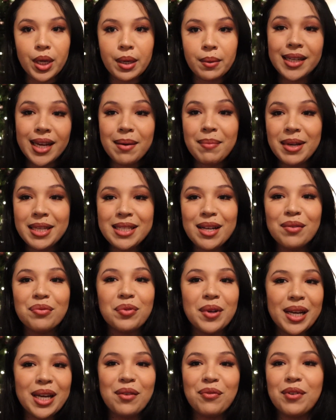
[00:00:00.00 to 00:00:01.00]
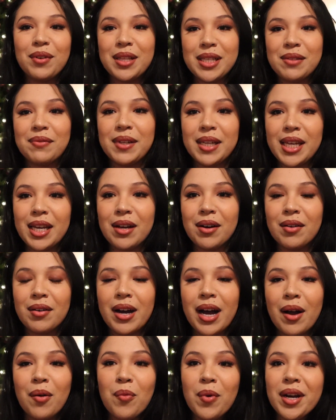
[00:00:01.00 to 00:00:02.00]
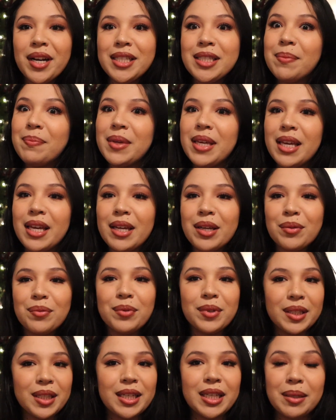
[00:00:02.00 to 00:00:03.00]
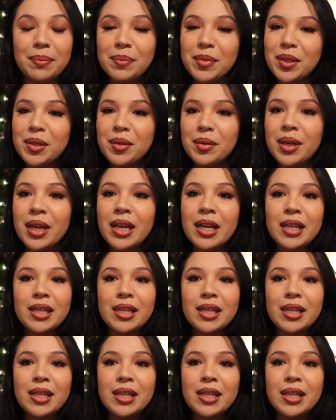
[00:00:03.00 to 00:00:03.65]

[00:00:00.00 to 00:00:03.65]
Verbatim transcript: To get myself ready for this video, I wanted to be in a really good mood.